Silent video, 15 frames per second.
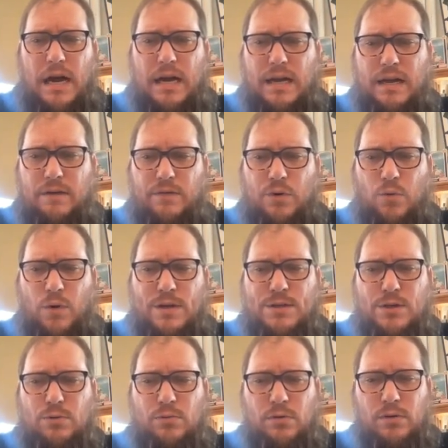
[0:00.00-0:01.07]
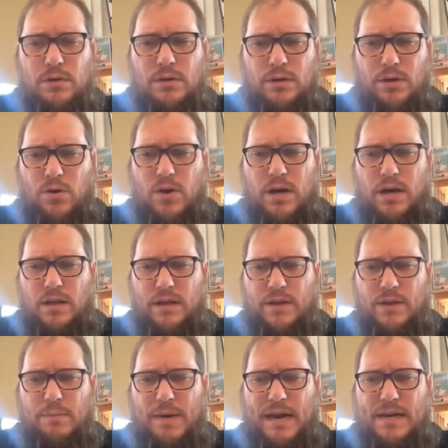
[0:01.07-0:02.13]
If you want to, you can
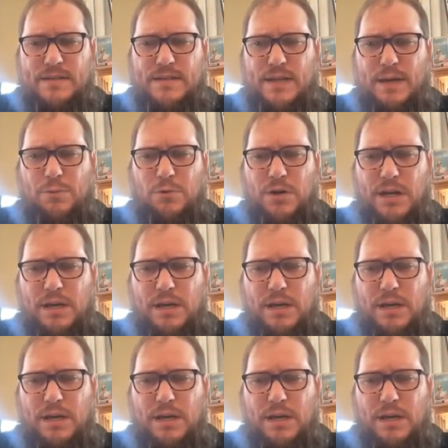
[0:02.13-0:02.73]
click the box and they will